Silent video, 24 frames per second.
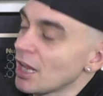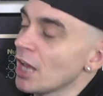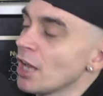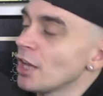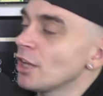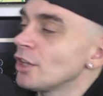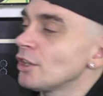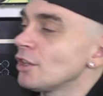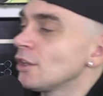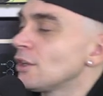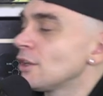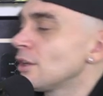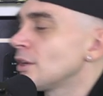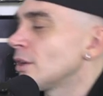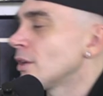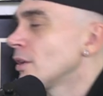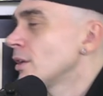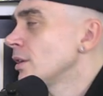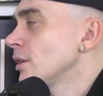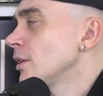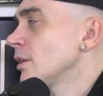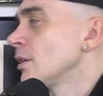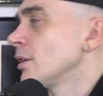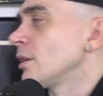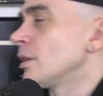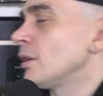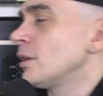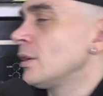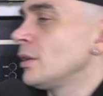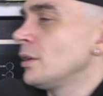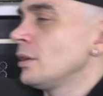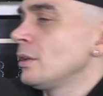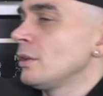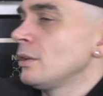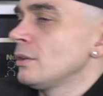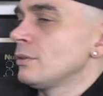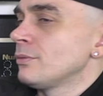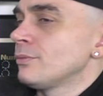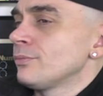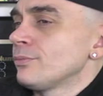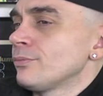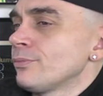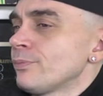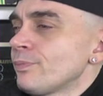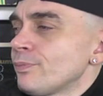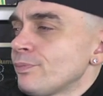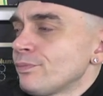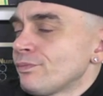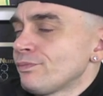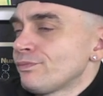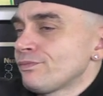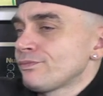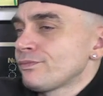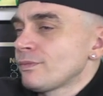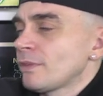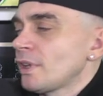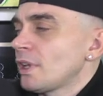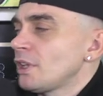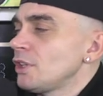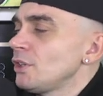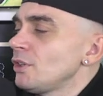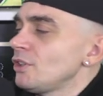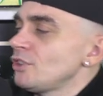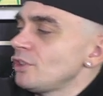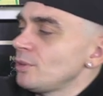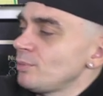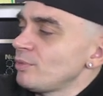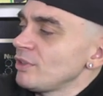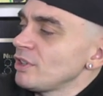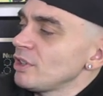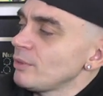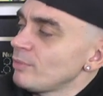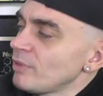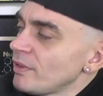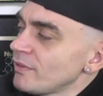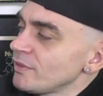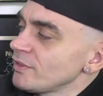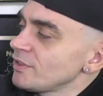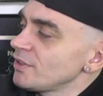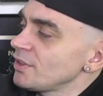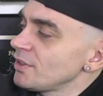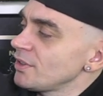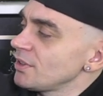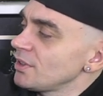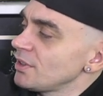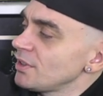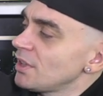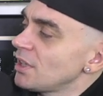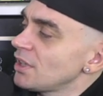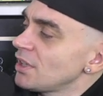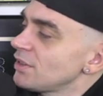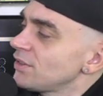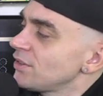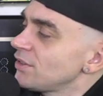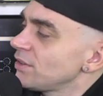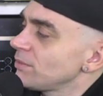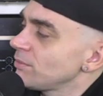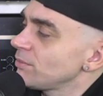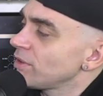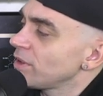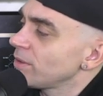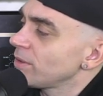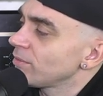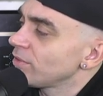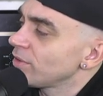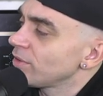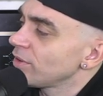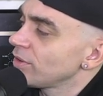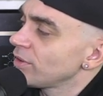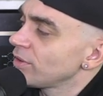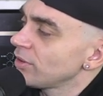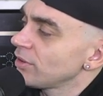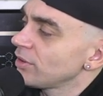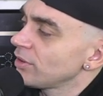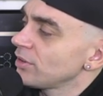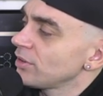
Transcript: As long as the paint was there, I'm going yards. You used to bring your brother to yards sometimes.